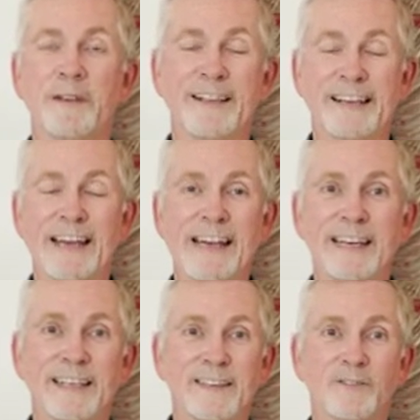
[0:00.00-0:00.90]

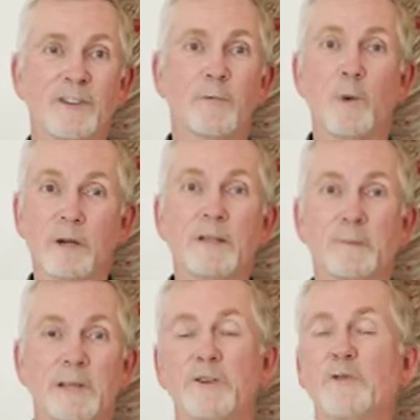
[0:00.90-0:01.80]
decay, and said, what can
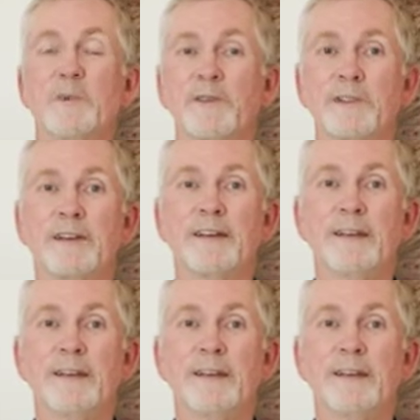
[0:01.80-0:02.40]
we do with it?